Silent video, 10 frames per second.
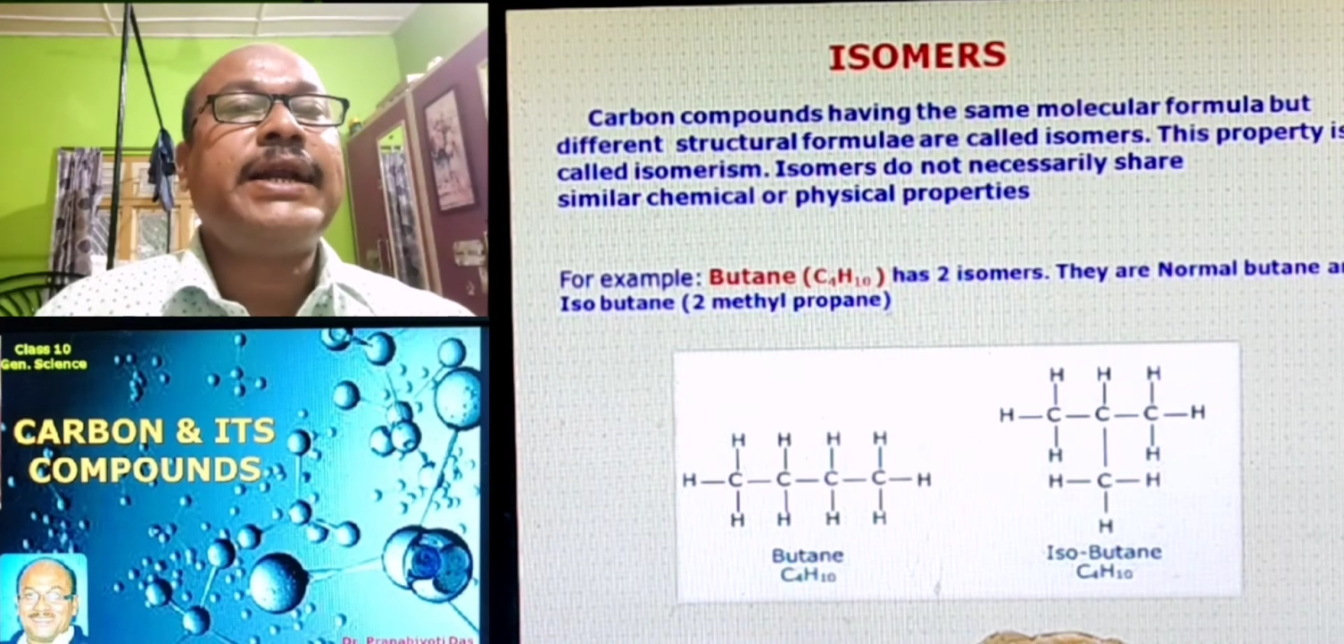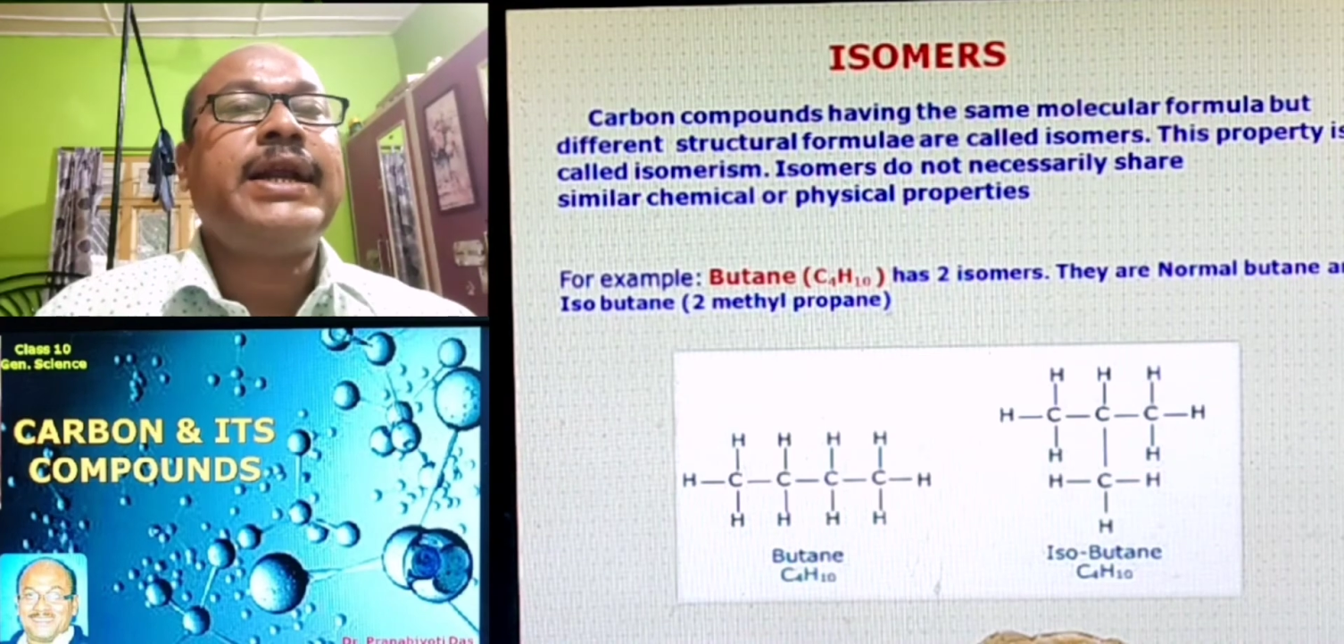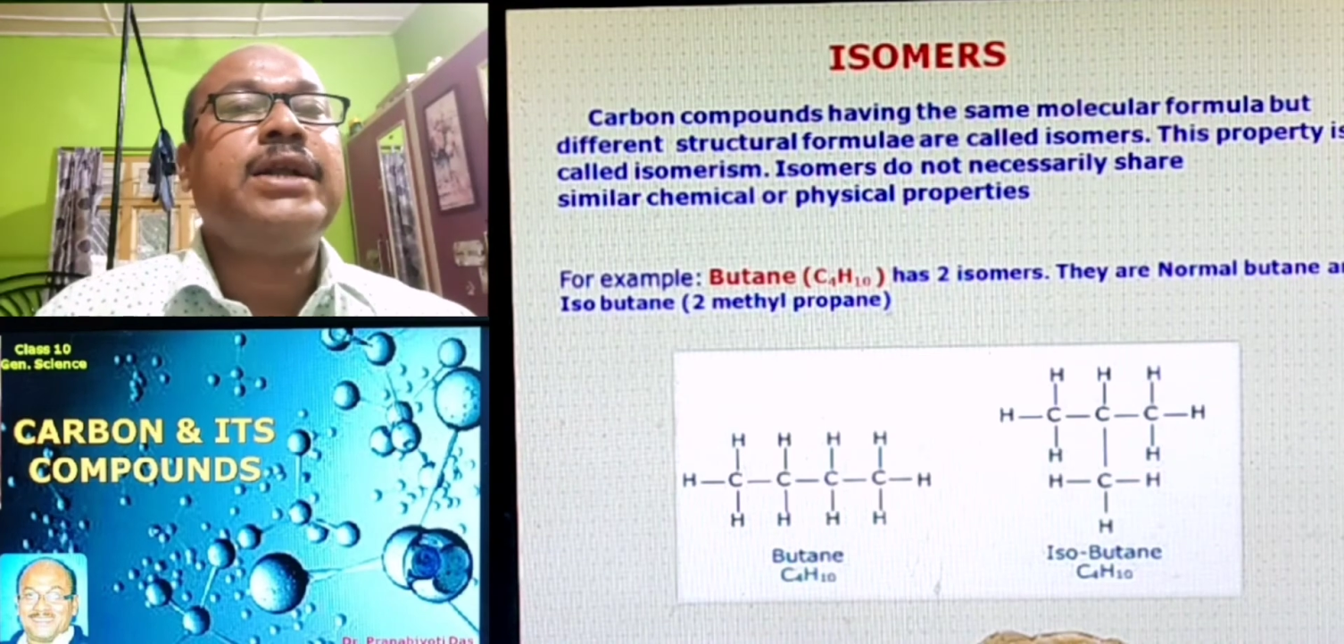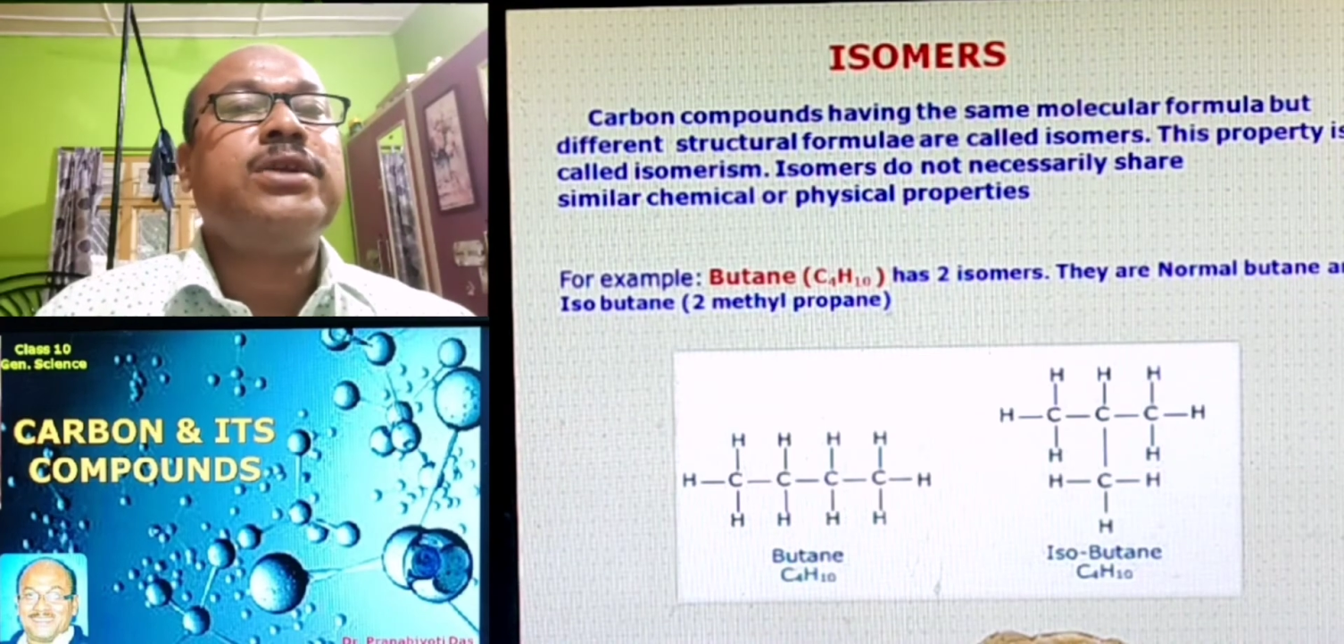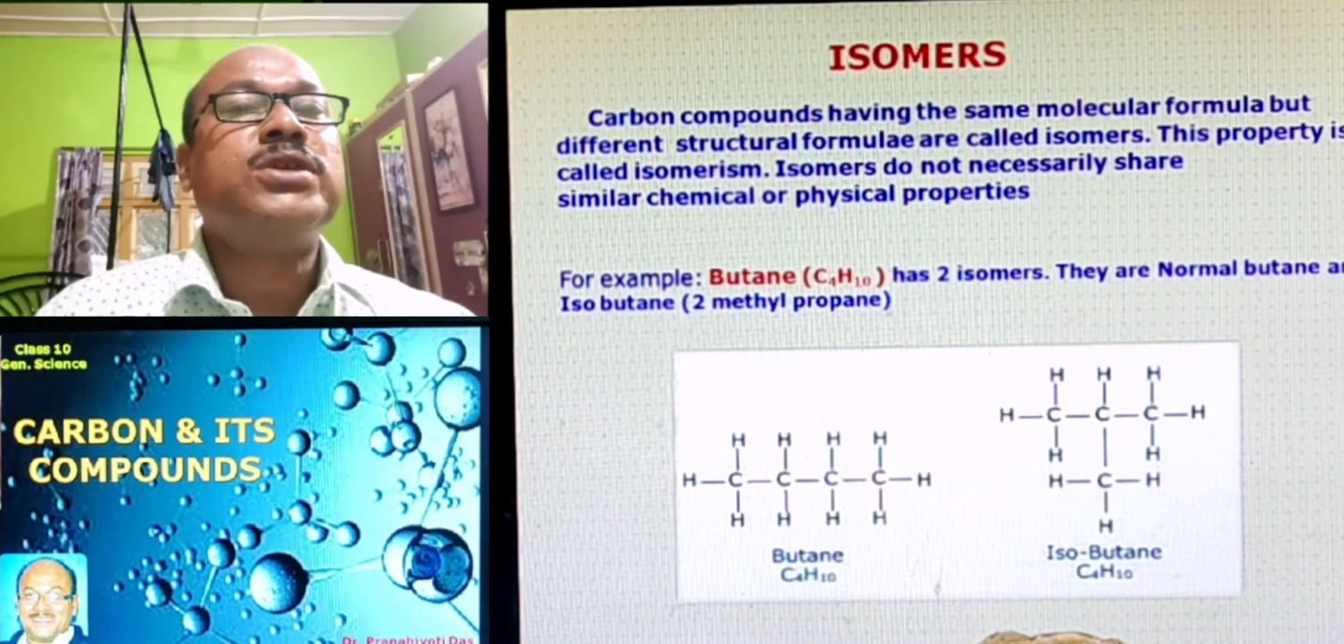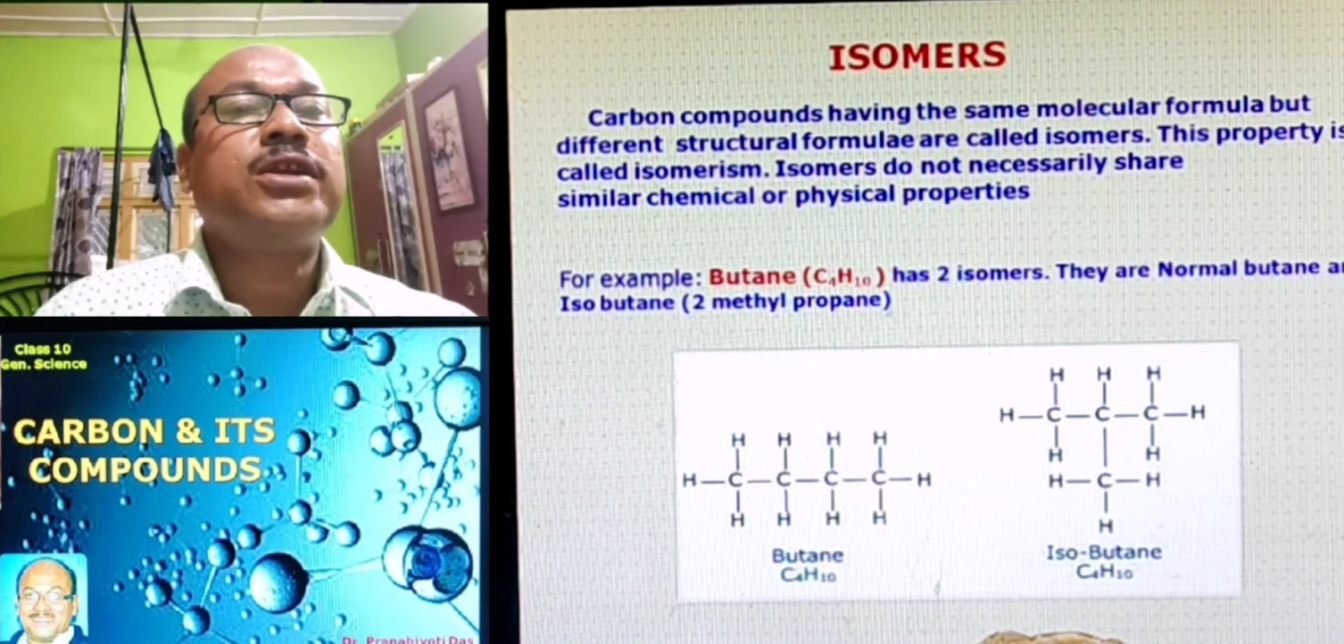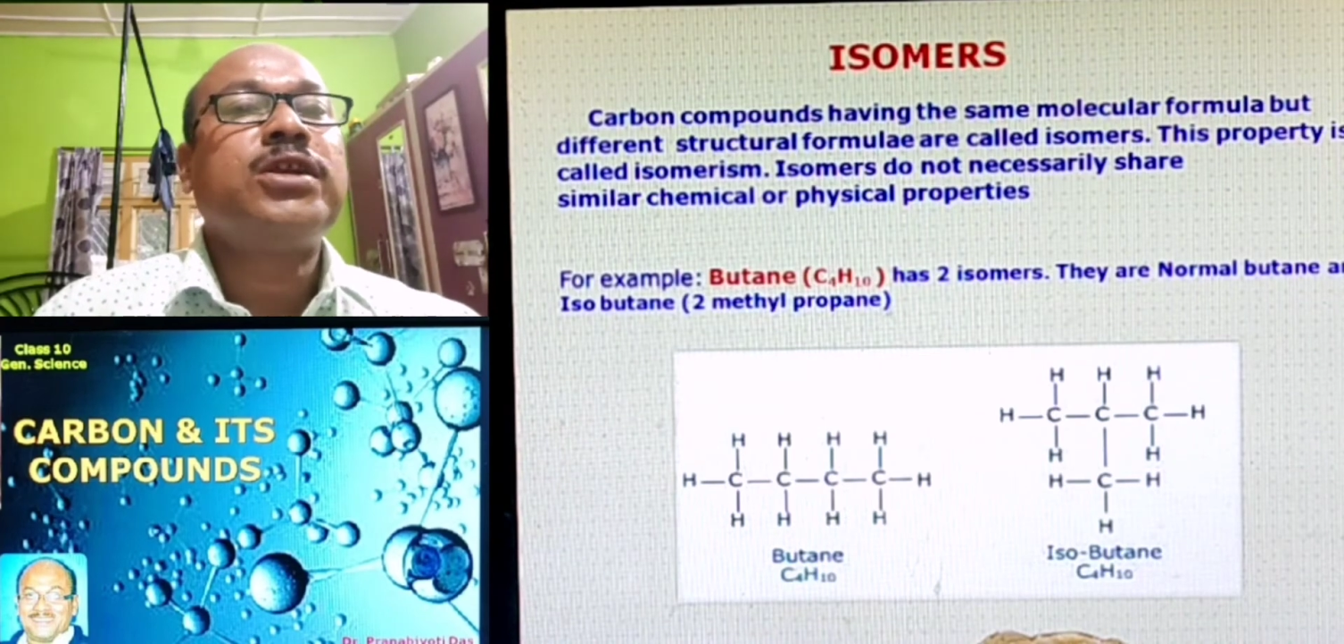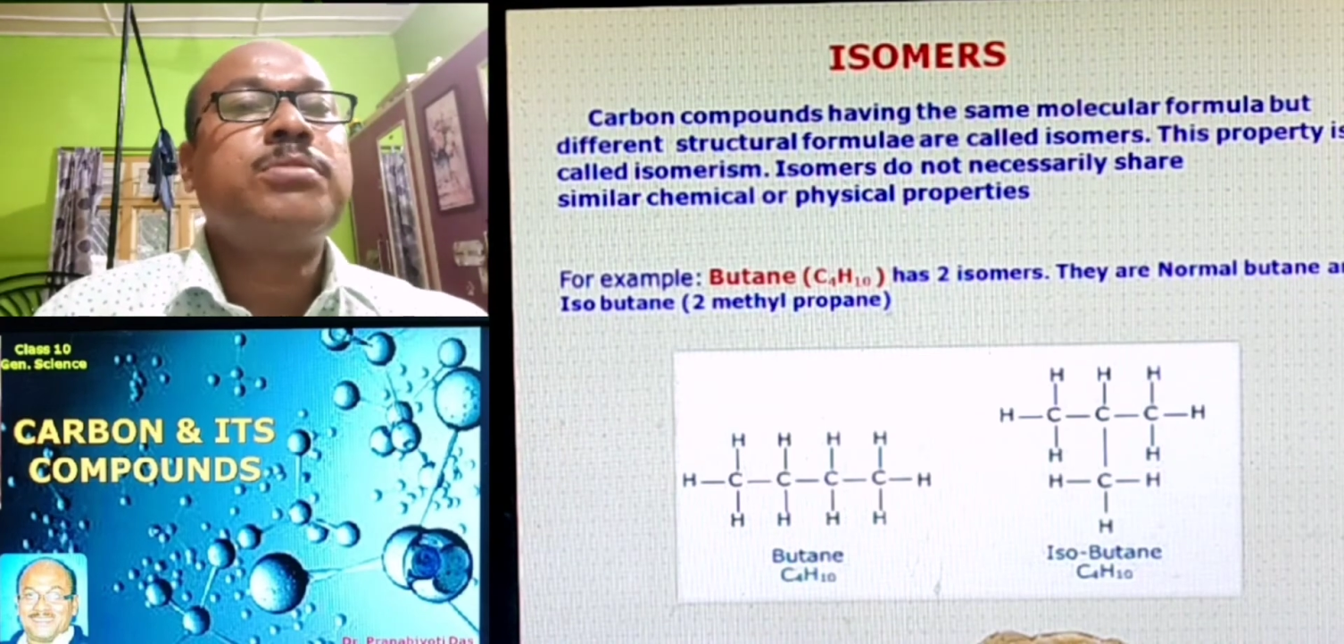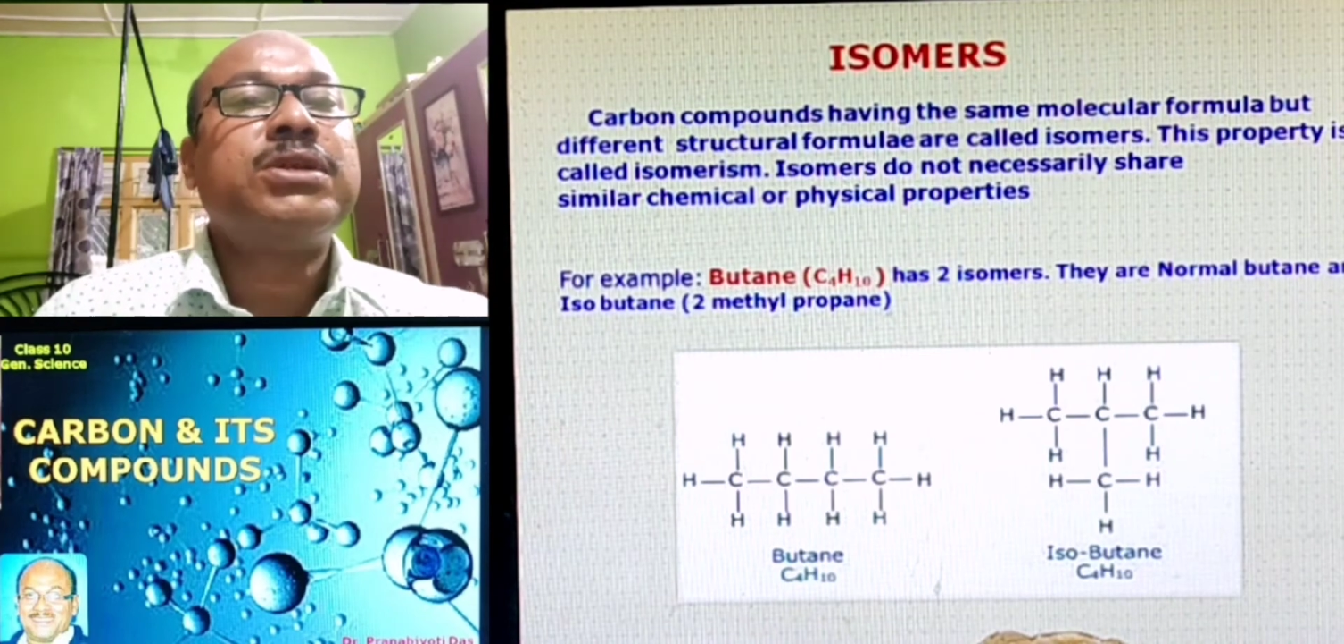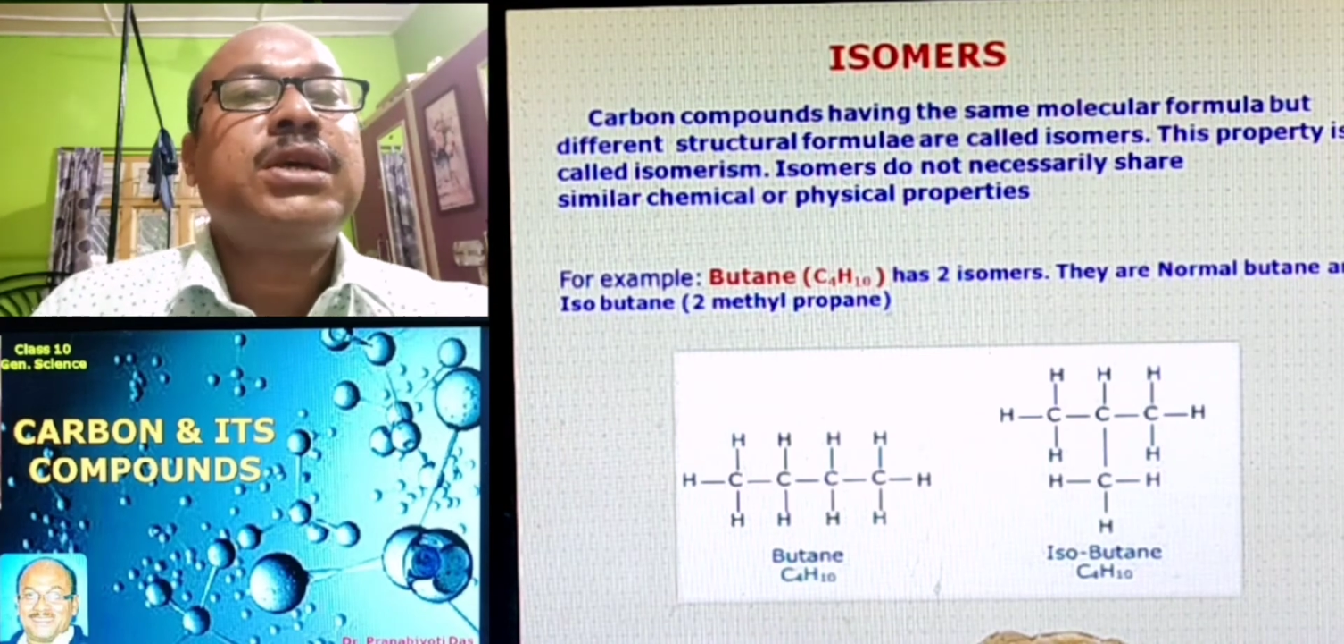hydrogen
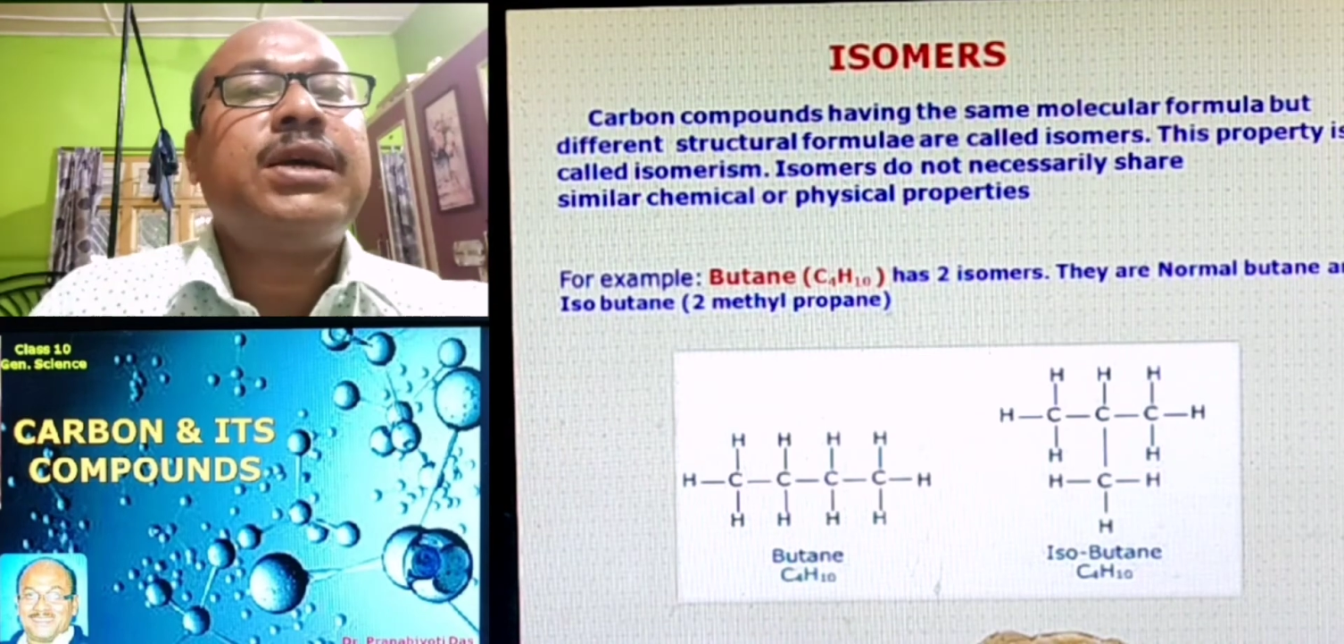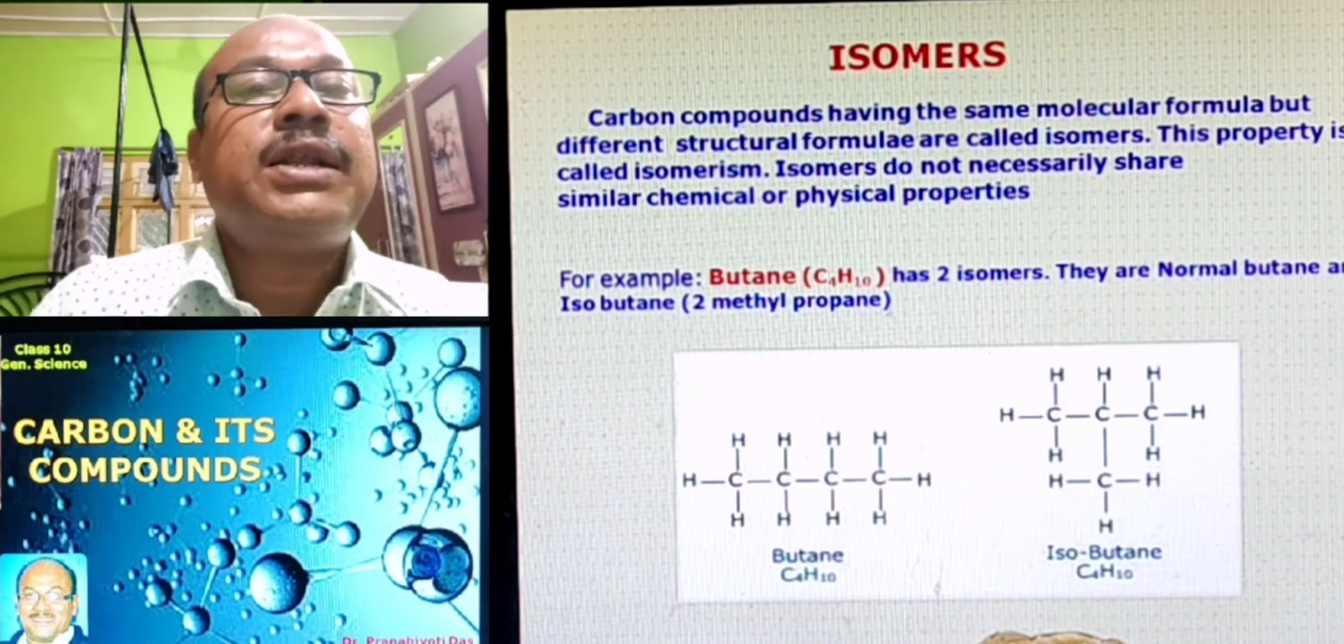atoms